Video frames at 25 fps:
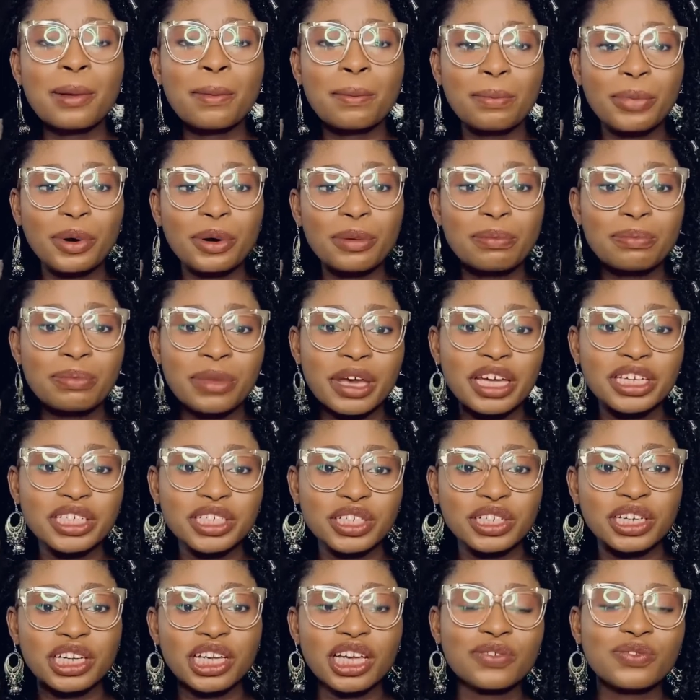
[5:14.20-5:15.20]
But
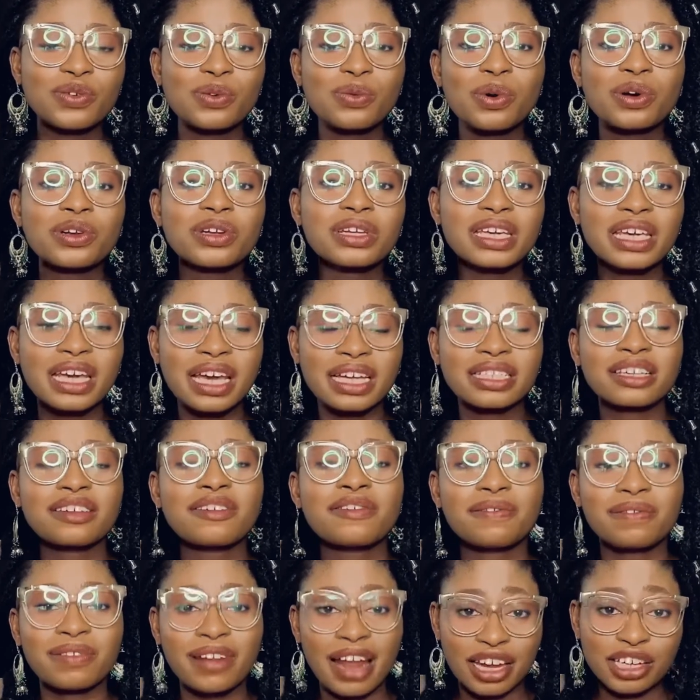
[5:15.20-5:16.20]
majorly, if you want to get a
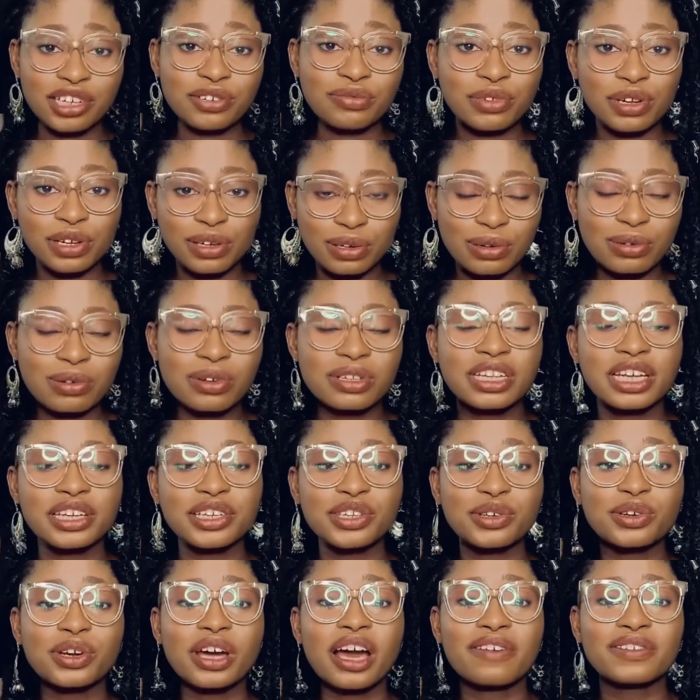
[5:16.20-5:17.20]
flattery look, then
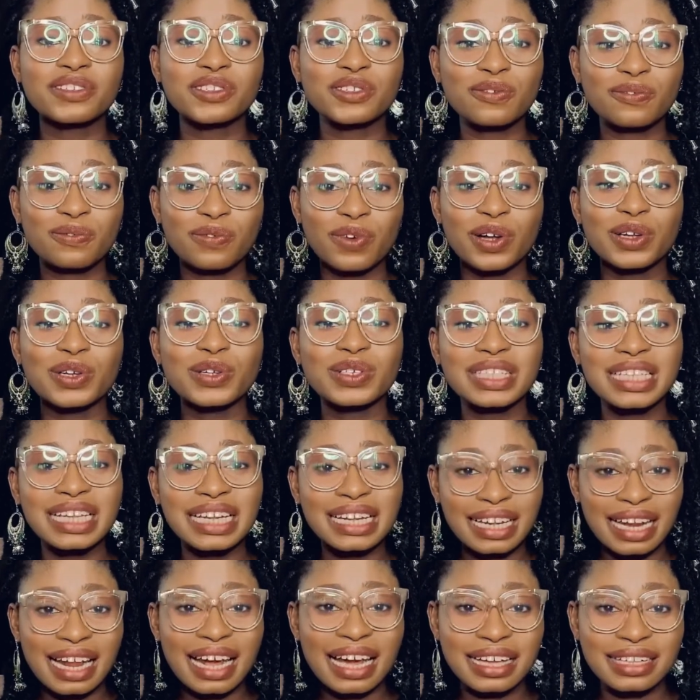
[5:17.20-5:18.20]
you have to follow the
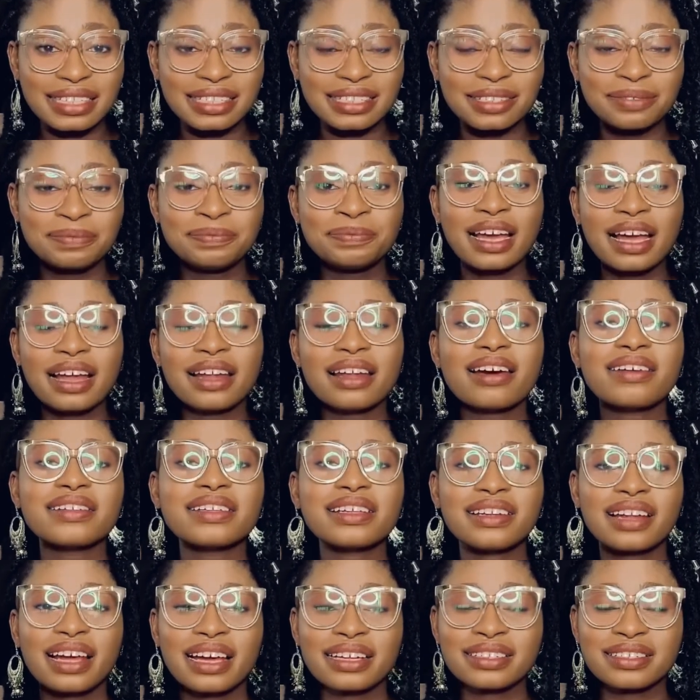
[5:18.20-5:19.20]
light. Allow the
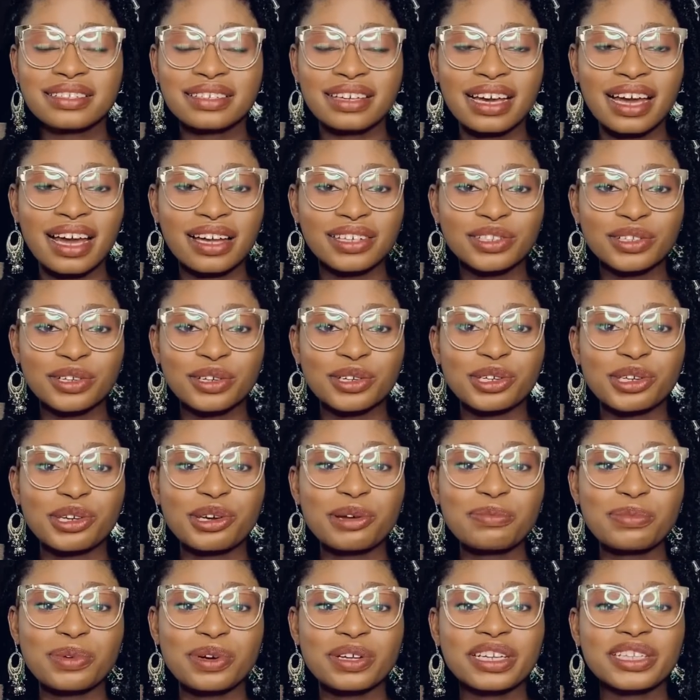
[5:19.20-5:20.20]
light to cast on
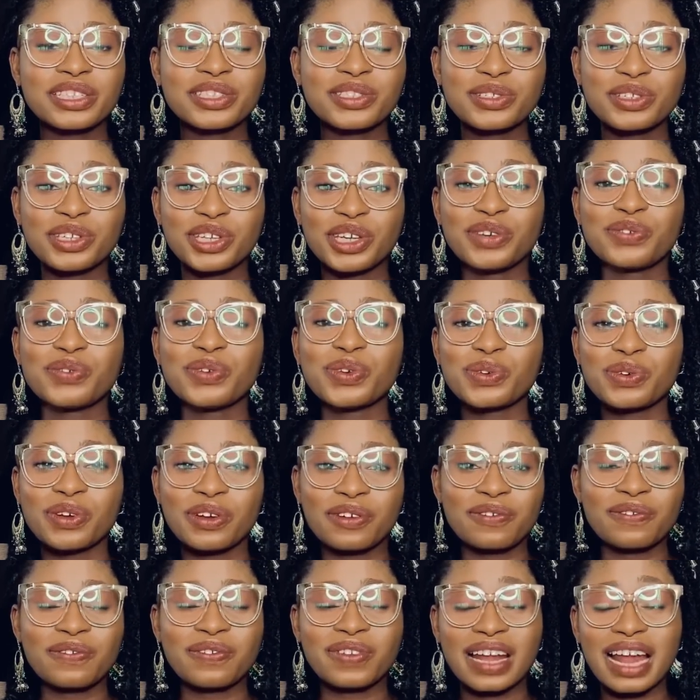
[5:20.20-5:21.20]
your body to give you
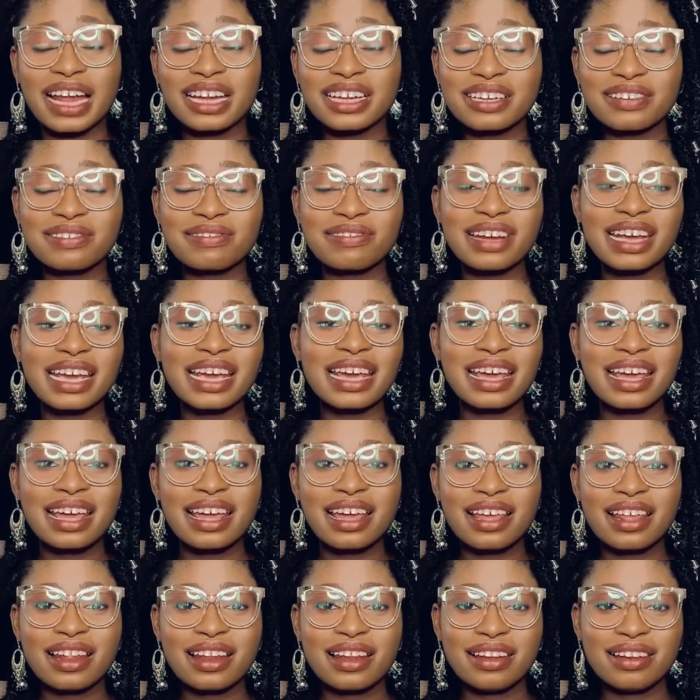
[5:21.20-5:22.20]
a flattery
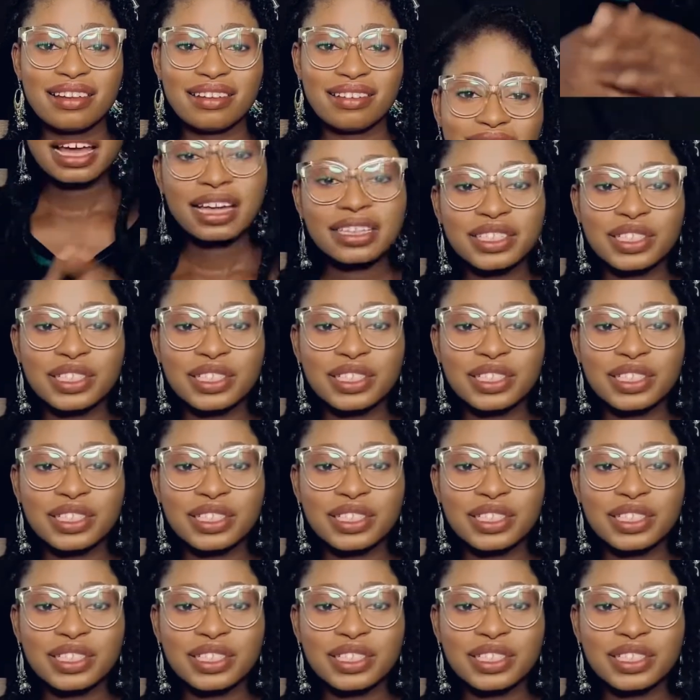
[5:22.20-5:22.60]
look.